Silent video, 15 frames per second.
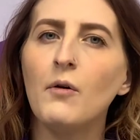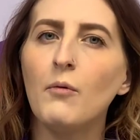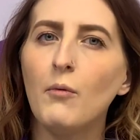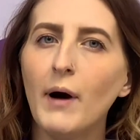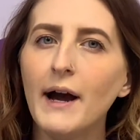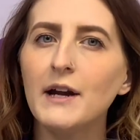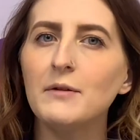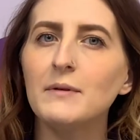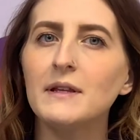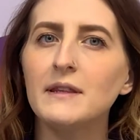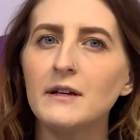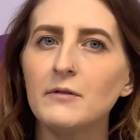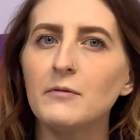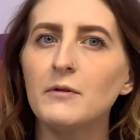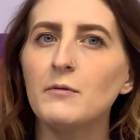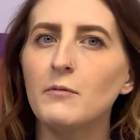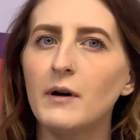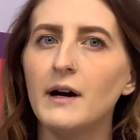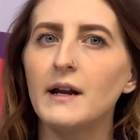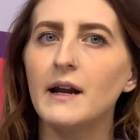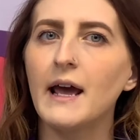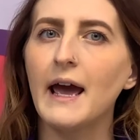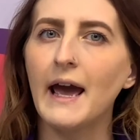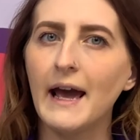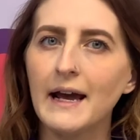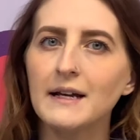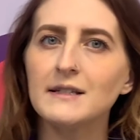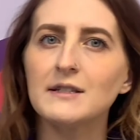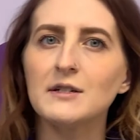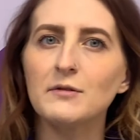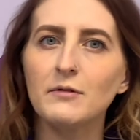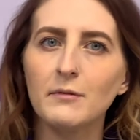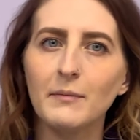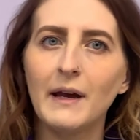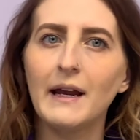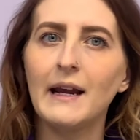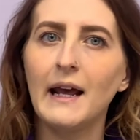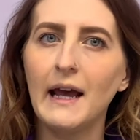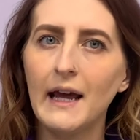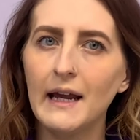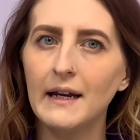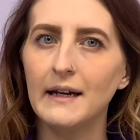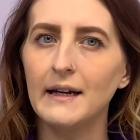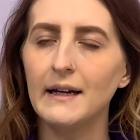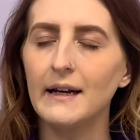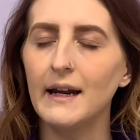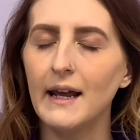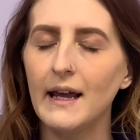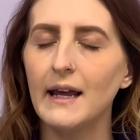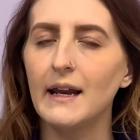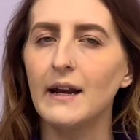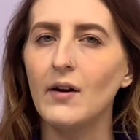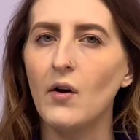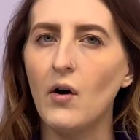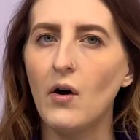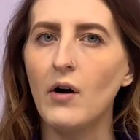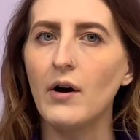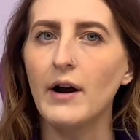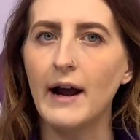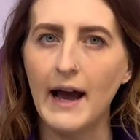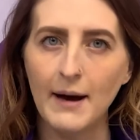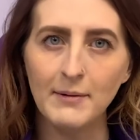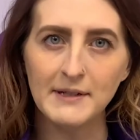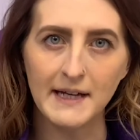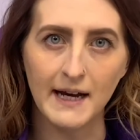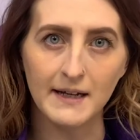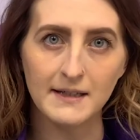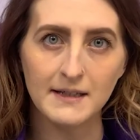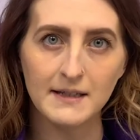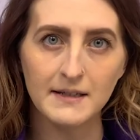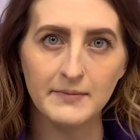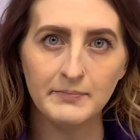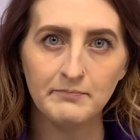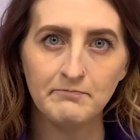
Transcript: Why do we think we want eggs to remain hidden in all of the habitats?